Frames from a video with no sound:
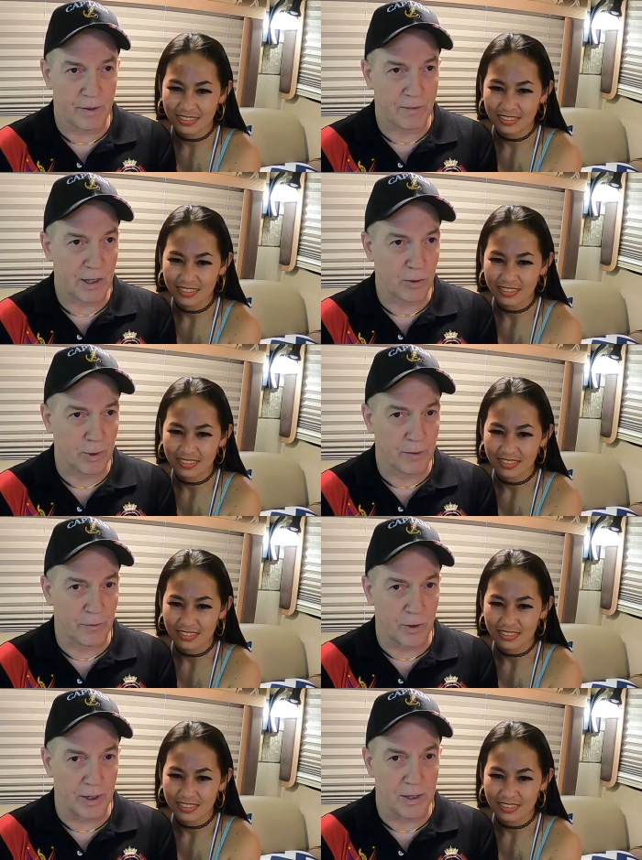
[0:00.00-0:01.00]
Speaker 1: 53
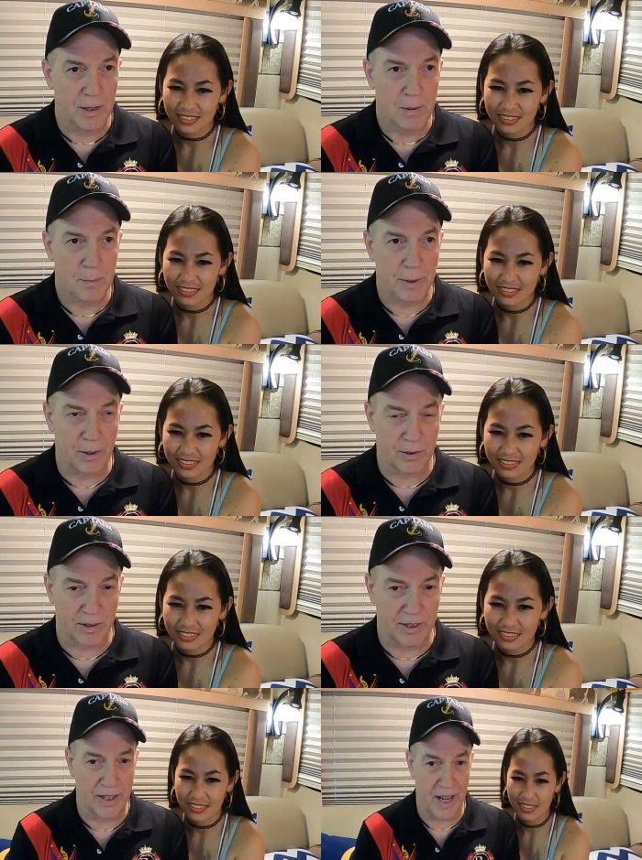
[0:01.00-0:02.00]
foot
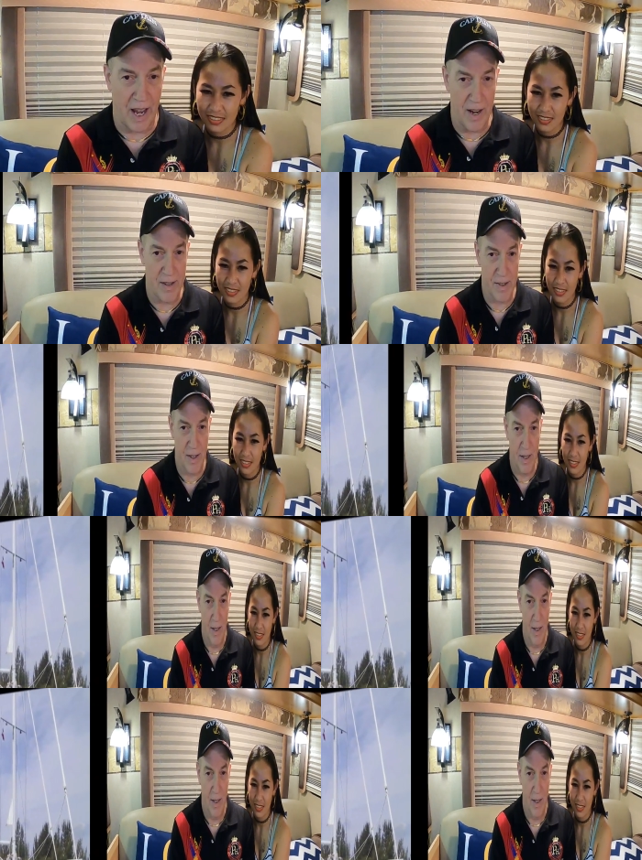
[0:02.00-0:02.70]
Pearson ketch.